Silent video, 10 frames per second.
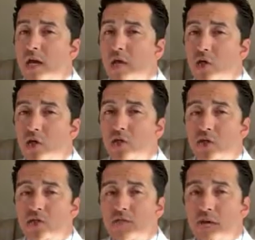you
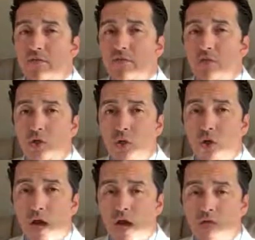should definitely go
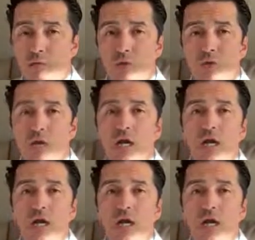to hospital.